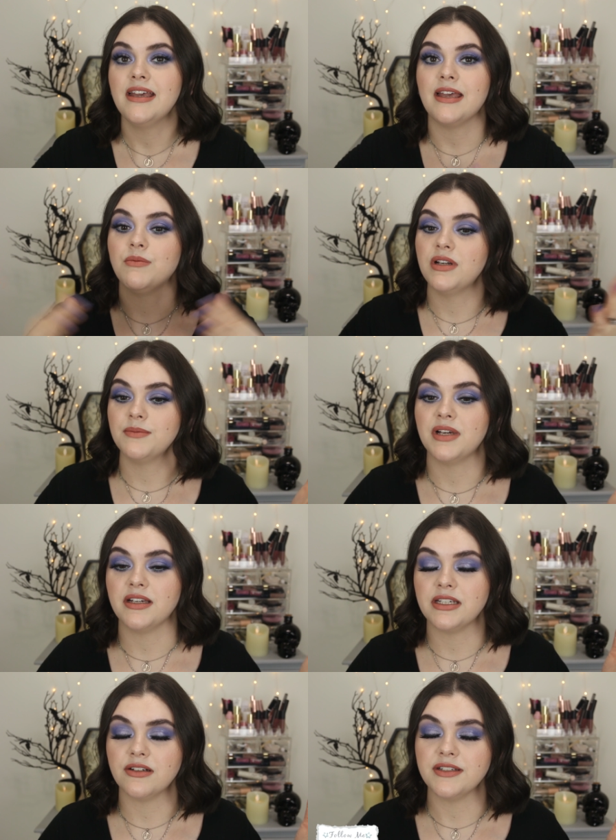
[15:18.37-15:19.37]
and when I'm not
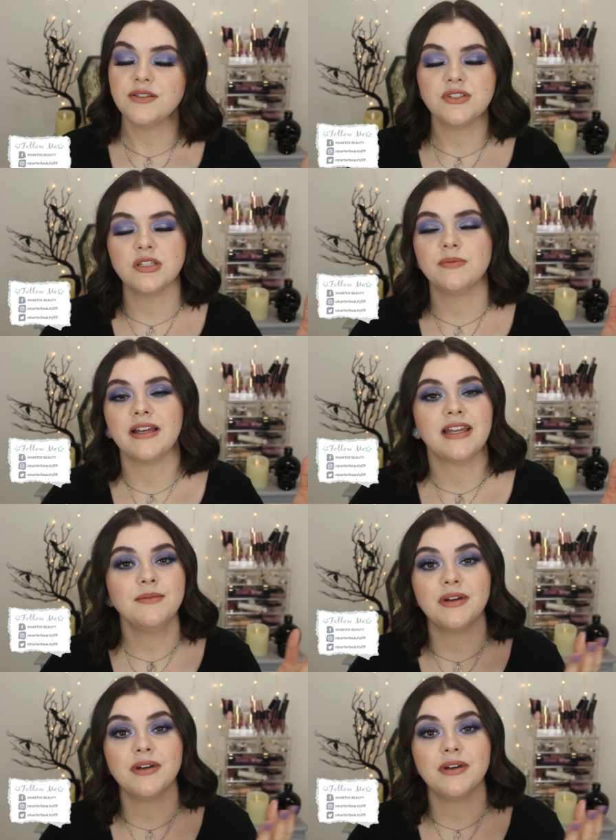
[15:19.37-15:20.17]
here on YouTube, I am